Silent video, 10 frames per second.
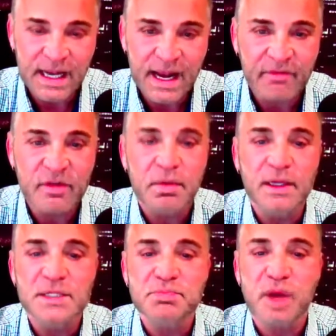
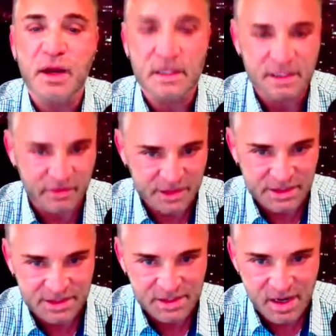everybody's
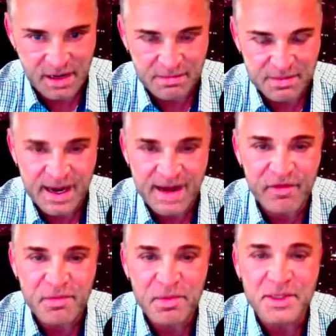productivity has gone up.
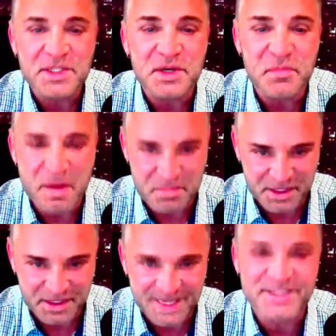Everybody's
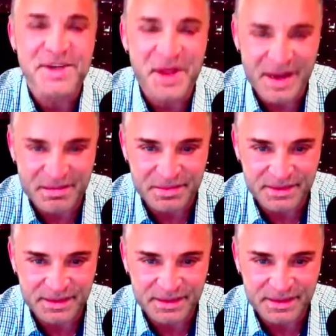commitment has gone up.